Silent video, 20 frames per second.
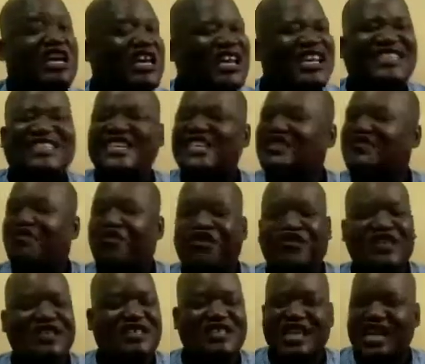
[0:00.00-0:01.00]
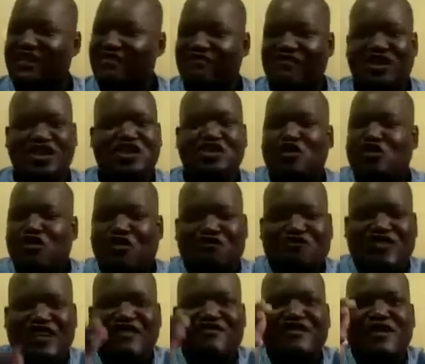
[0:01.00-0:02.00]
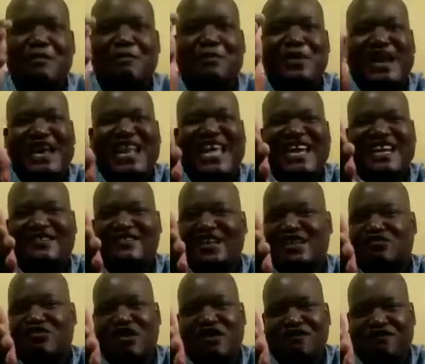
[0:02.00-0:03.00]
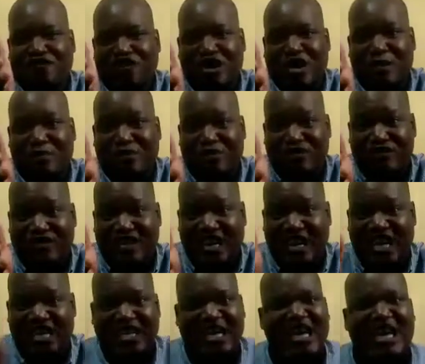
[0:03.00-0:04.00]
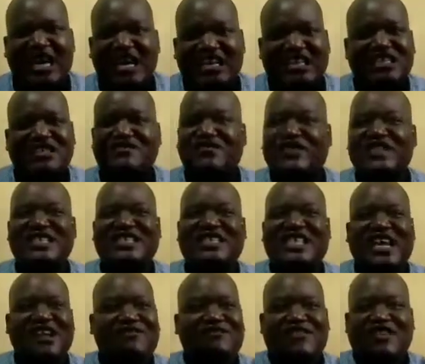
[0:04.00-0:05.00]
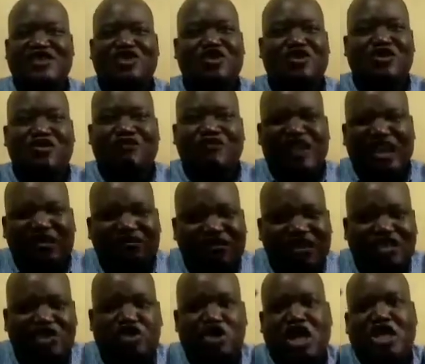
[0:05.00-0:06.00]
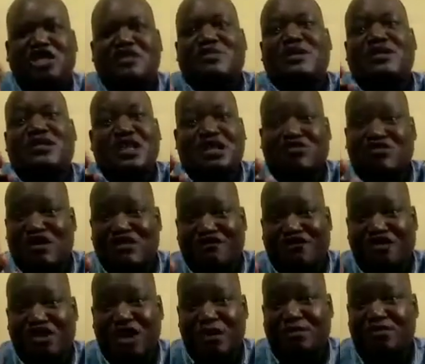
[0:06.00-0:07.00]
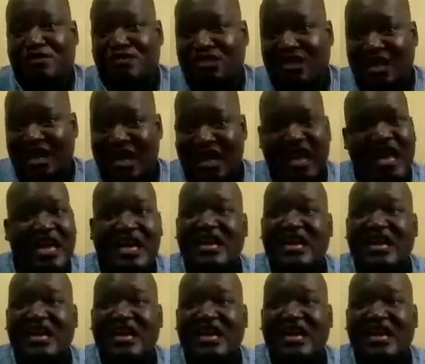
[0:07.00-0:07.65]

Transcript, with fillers: It is for the salvation of every plague that will fall upon the land. It is for the salvation of every judgment that will fall upon the land.